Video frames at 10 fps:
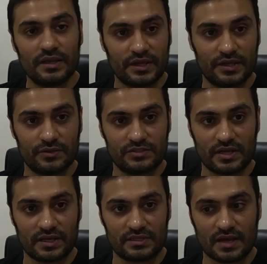
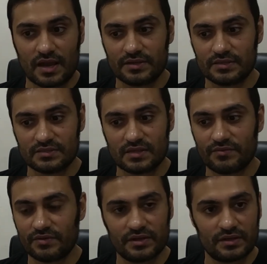ketogenic diet is
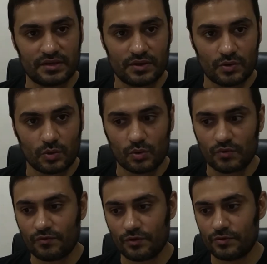definitely a no-no
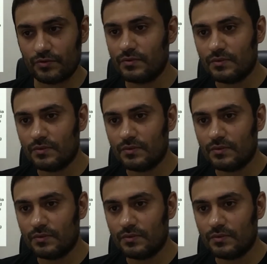for you.